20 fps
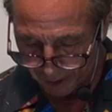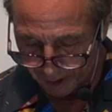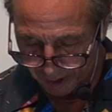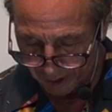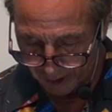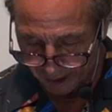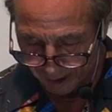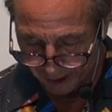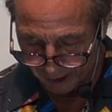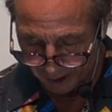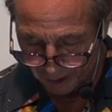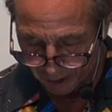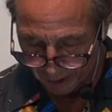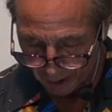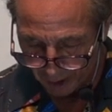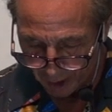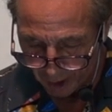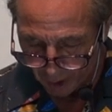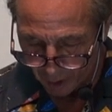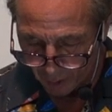this age,
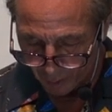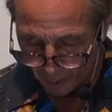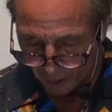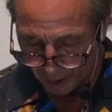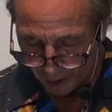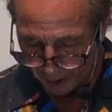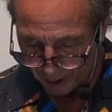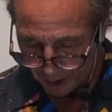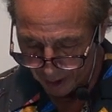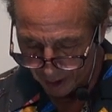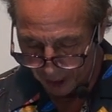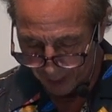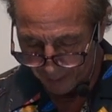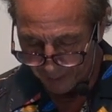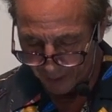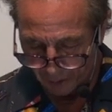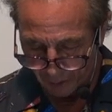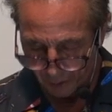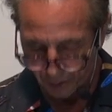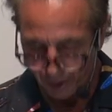who are
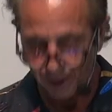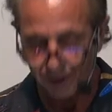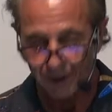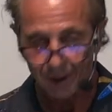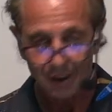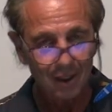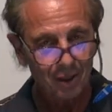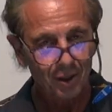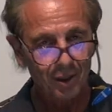coming to nothing.